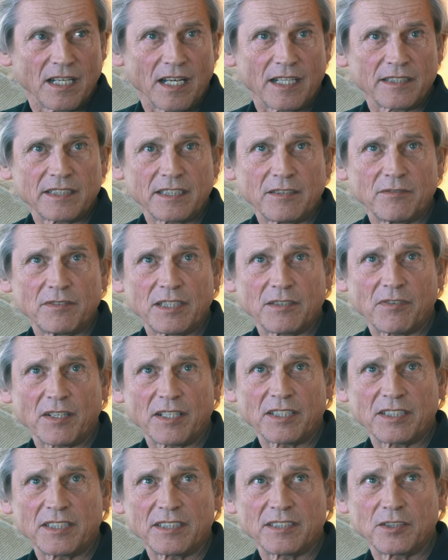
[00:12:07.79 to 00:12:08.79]
And even if
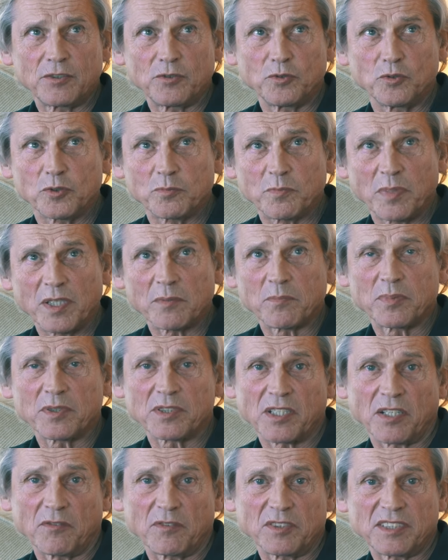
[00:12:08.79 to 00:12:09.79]
I read the
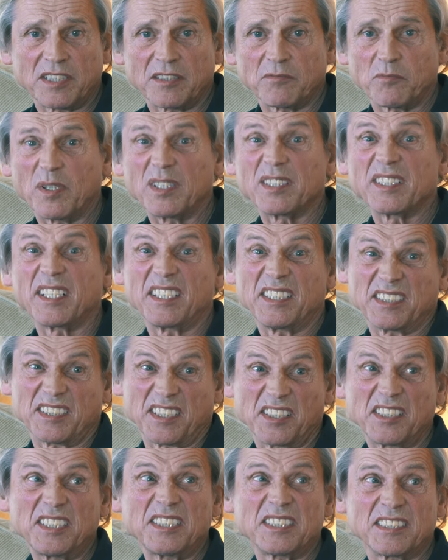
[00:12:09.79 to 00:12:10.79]
newspapers, I would think, well, there
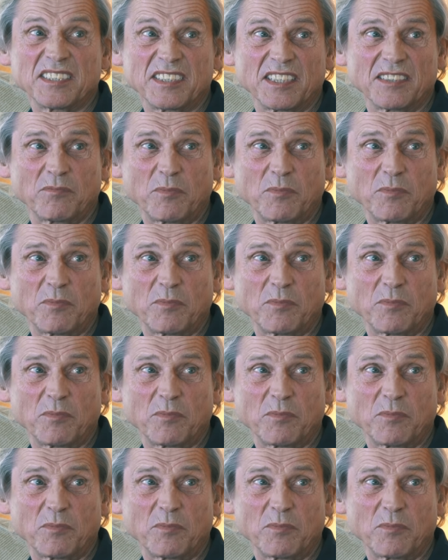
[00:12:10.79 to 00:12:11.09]
is a reason.